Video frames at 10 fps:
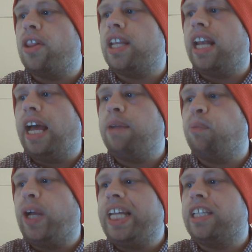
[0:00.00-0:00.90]
the
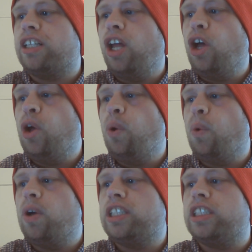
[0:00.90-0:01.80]
limelight
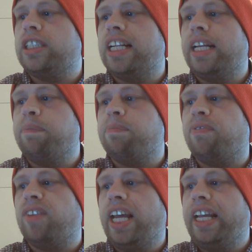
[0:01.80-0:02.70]
glow to the limp
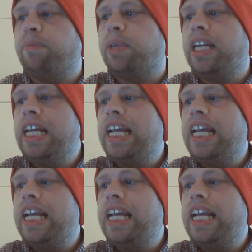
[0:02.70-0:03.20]
flame.